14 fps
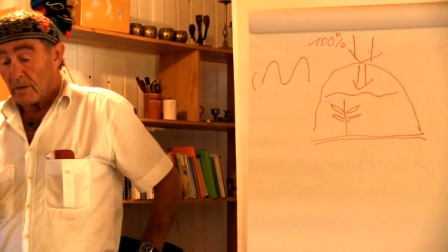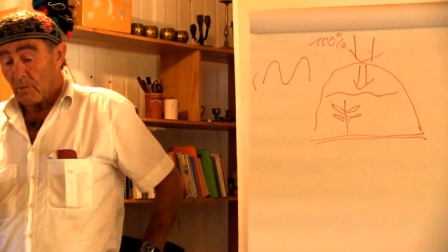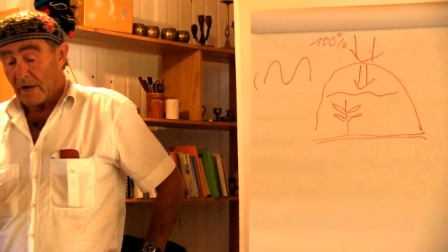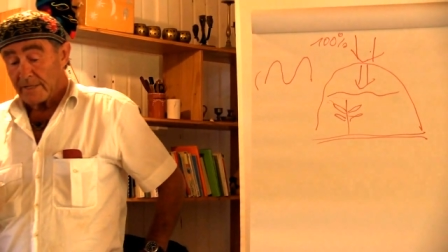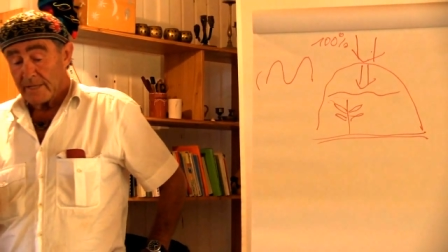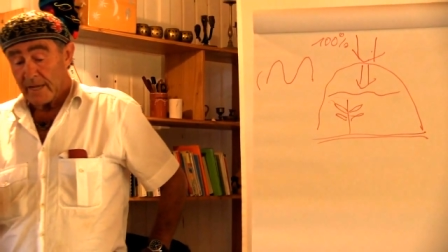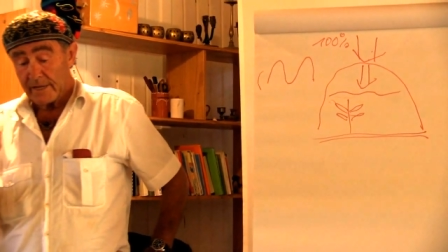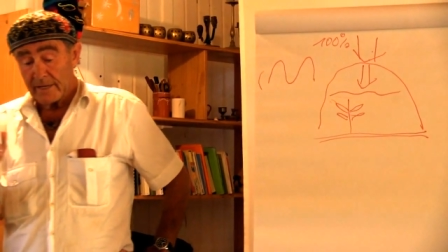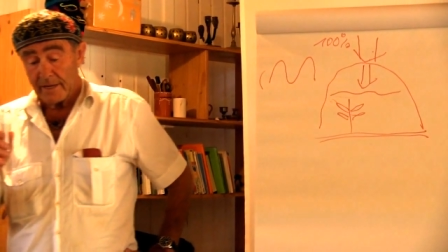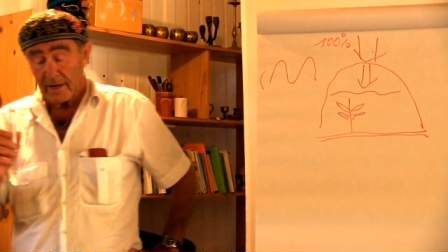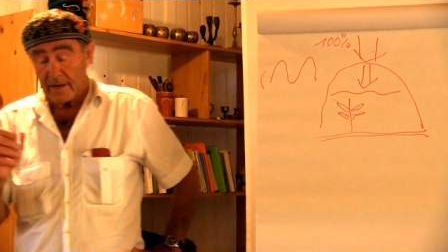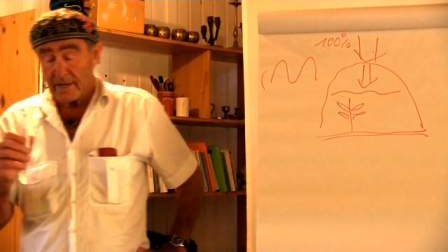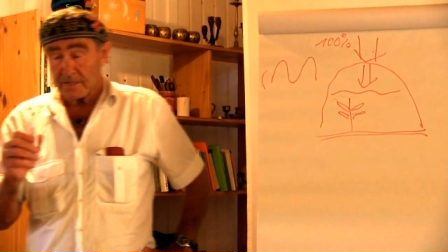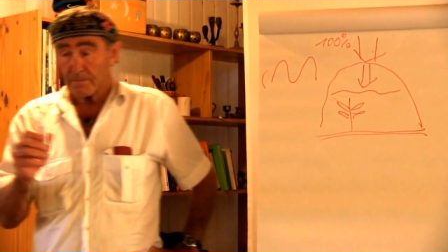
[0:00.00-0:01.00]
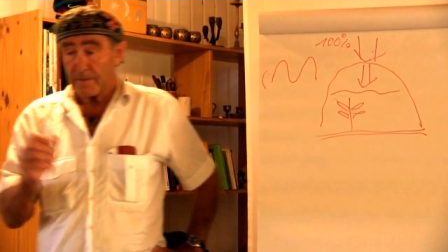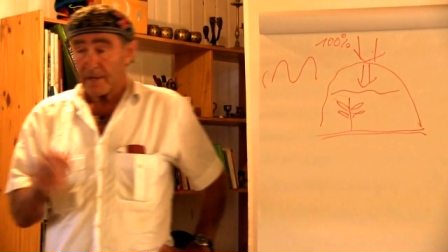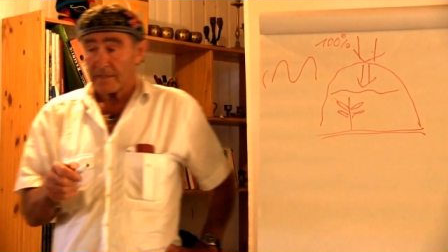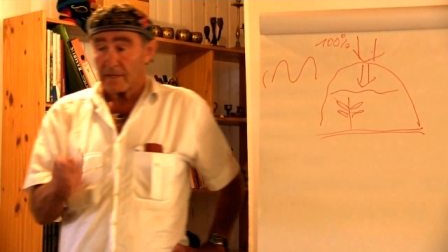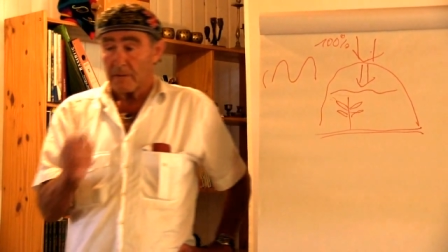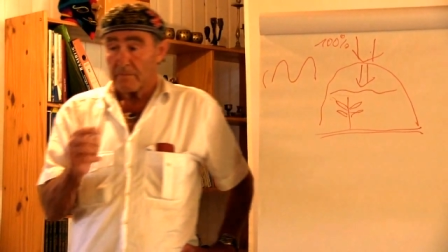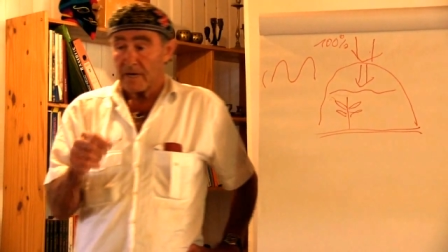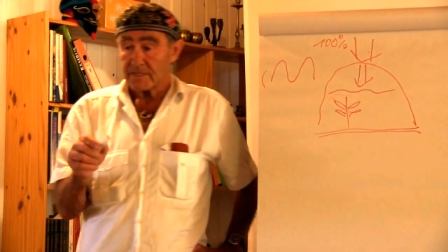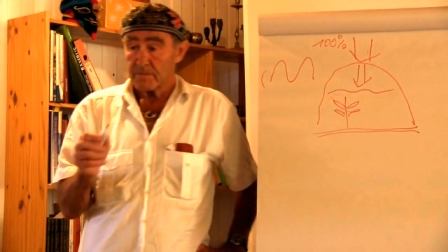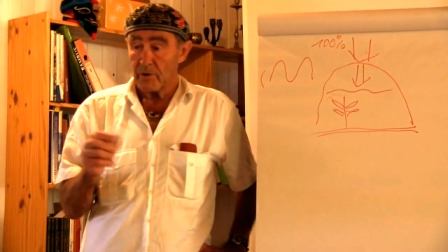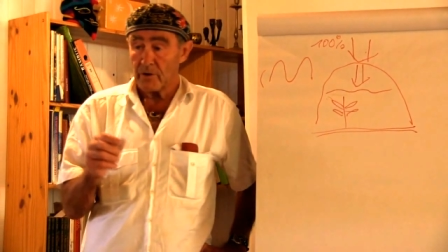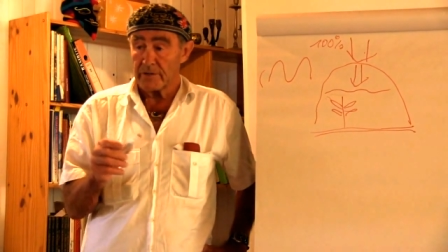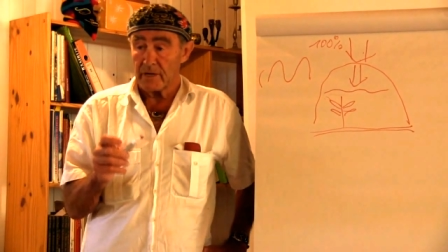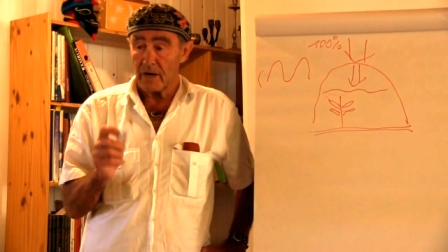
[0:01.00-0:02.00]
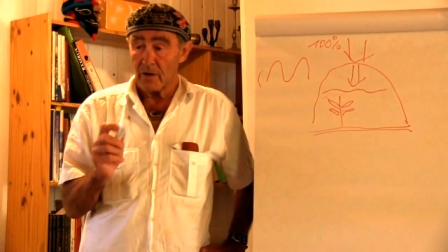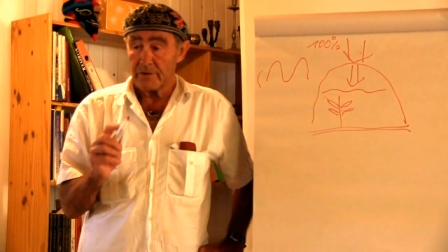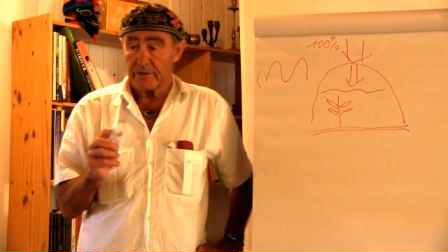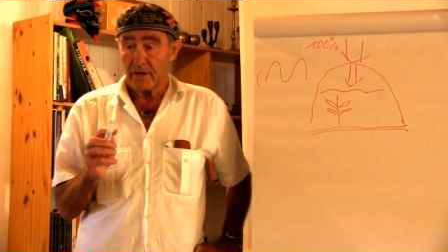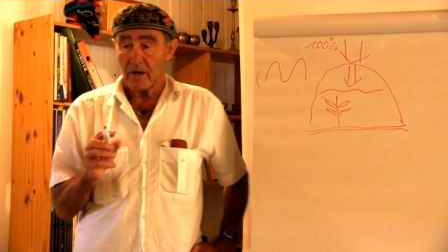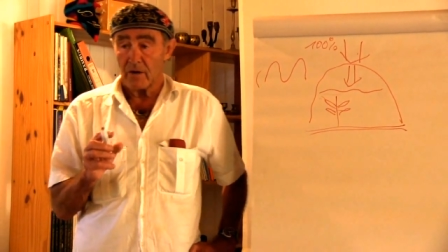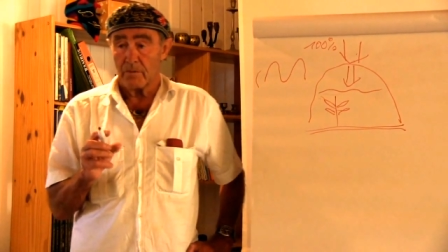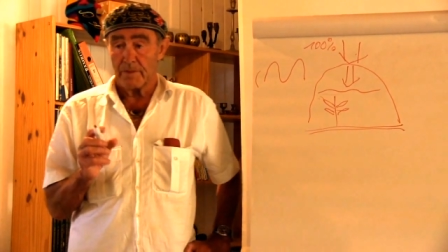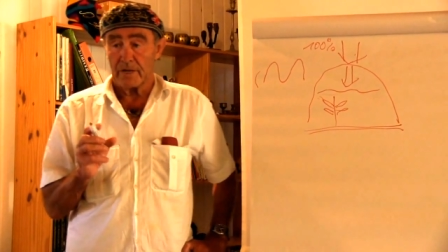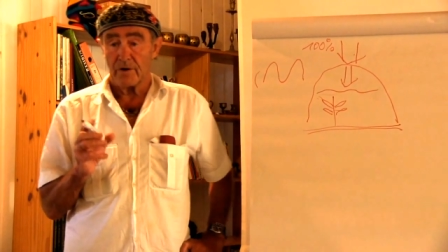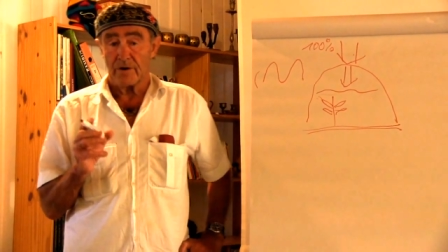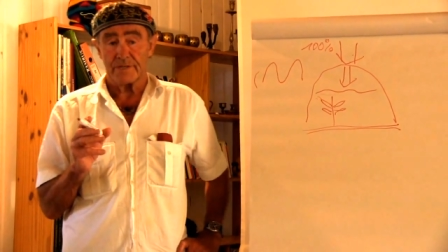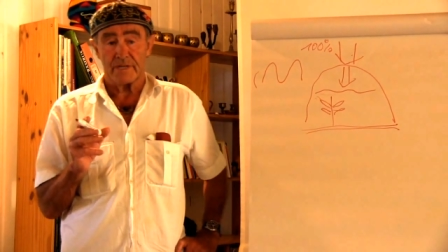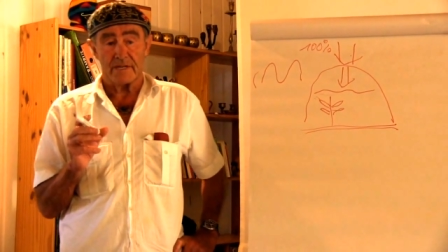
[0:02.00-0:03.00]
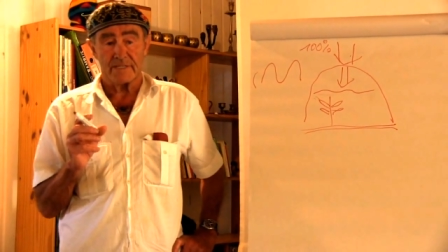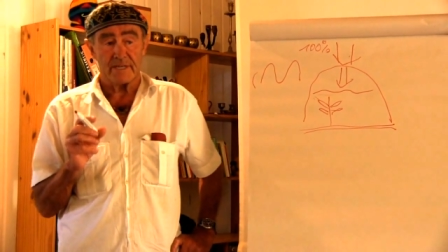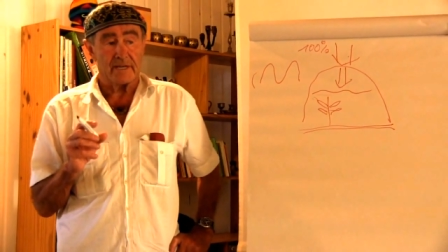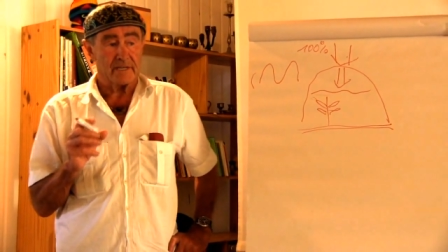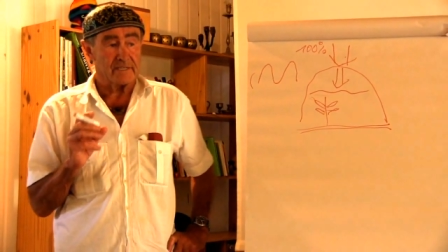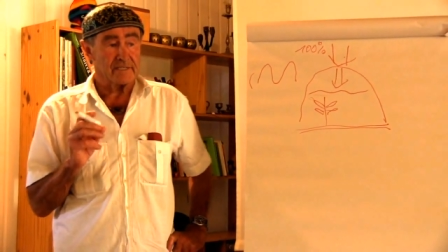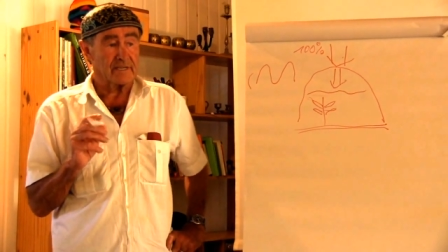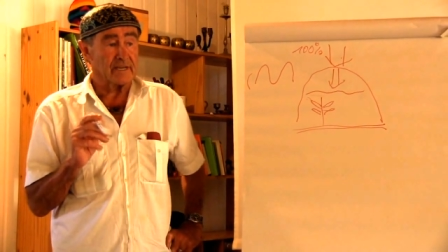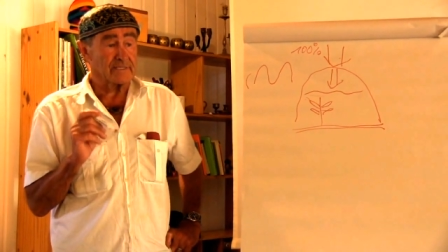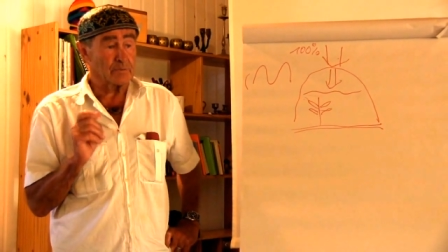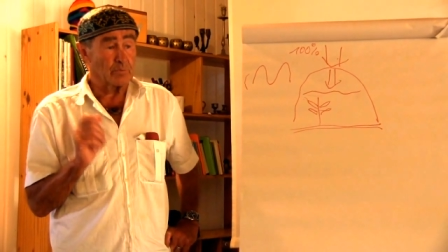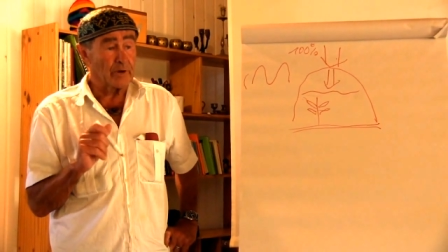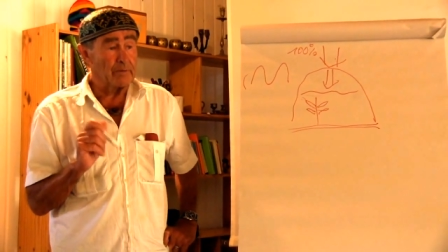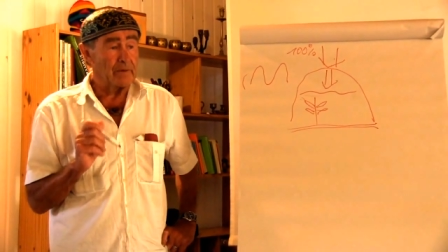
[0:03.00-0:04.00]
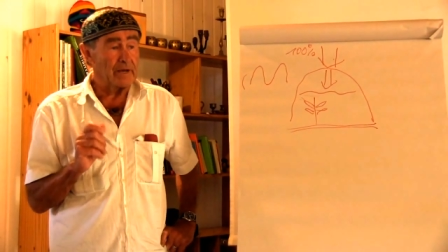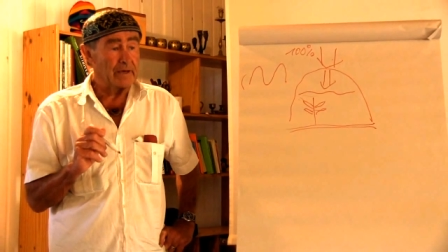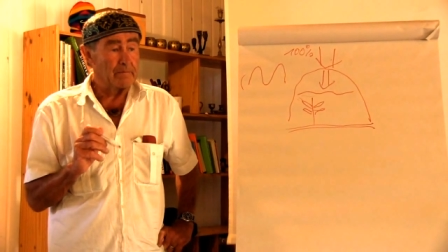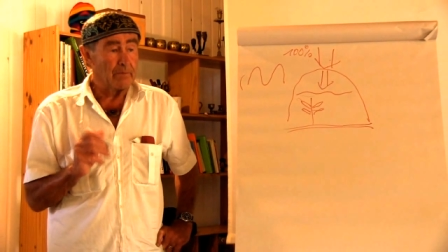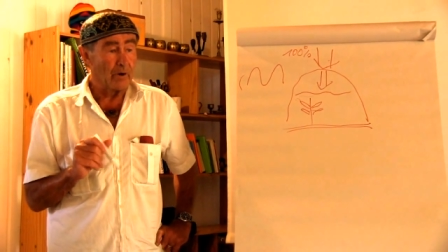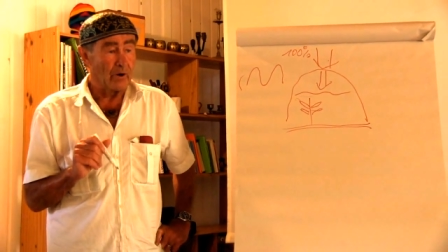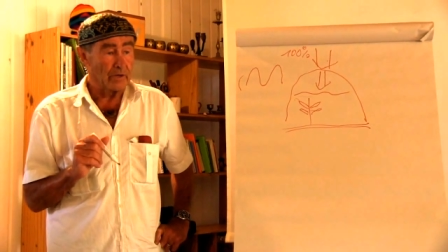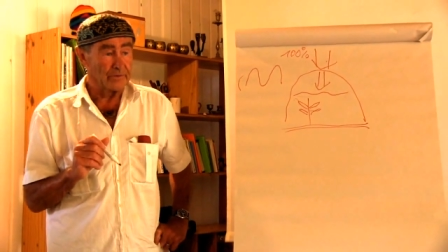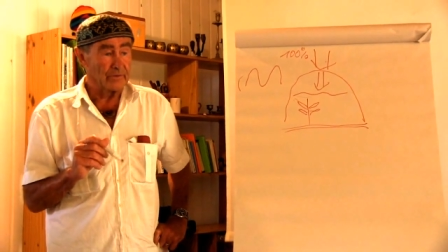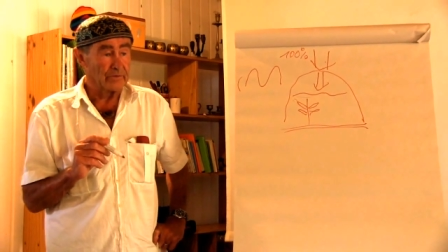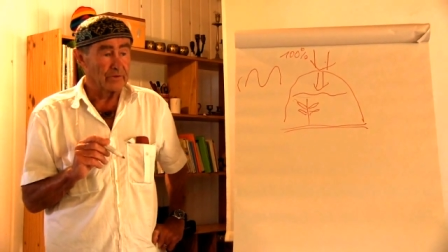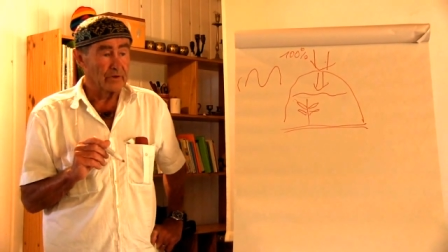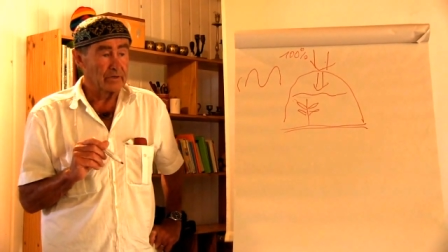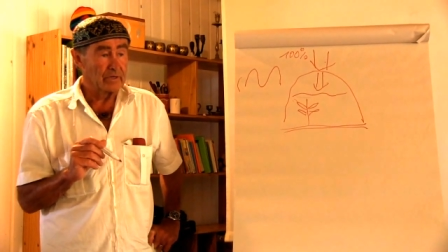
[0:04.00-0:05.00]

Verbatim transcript: One technical aspect I must point out now, because I think it's extremely important.